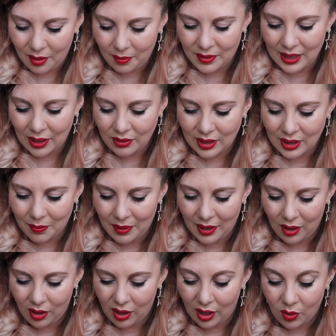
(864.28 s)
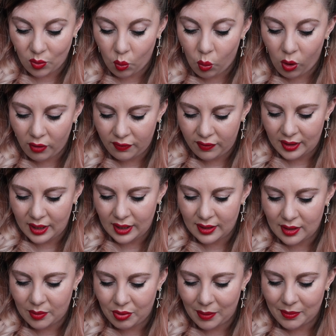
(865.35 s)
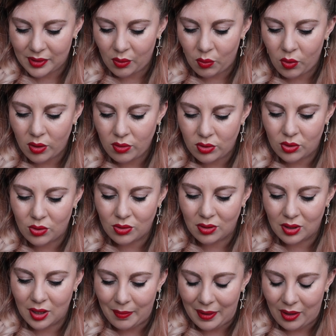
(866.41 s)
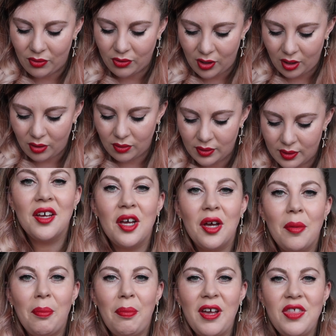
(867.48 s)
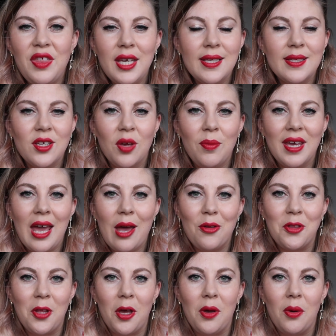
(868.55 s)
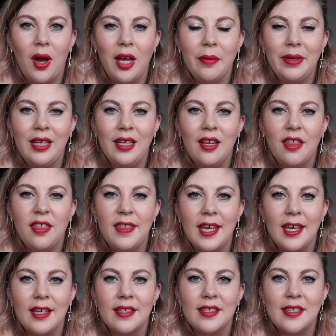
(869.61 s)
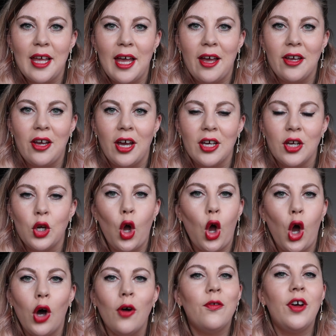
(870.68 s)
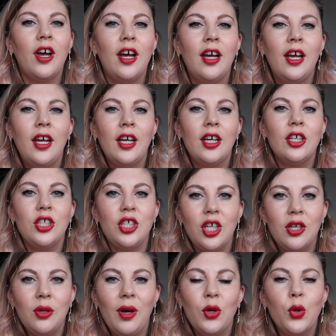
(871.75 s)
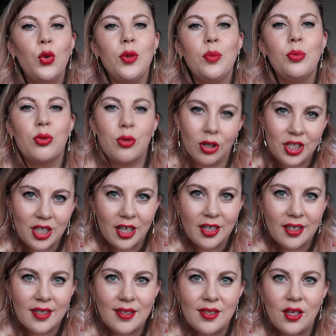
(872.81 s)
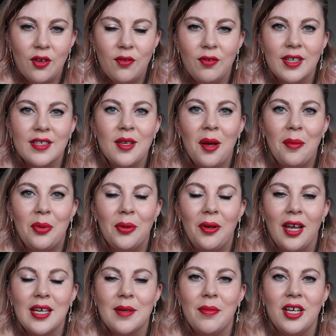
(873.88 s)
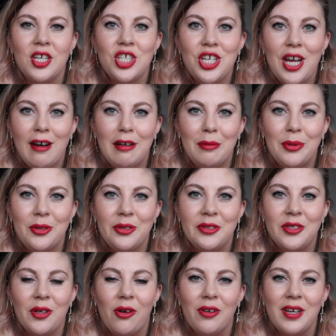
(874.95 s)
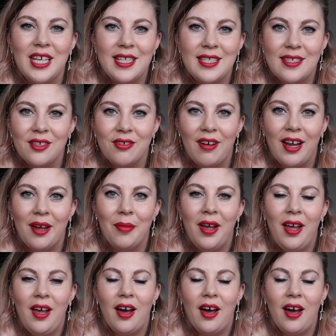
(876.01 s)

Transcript: I'm sounding a bit like waffly, so perhaps I won't talk about those. By things coming out though, I mean things that I can offer you. I call them products. So for example, like my shareables on Instagram,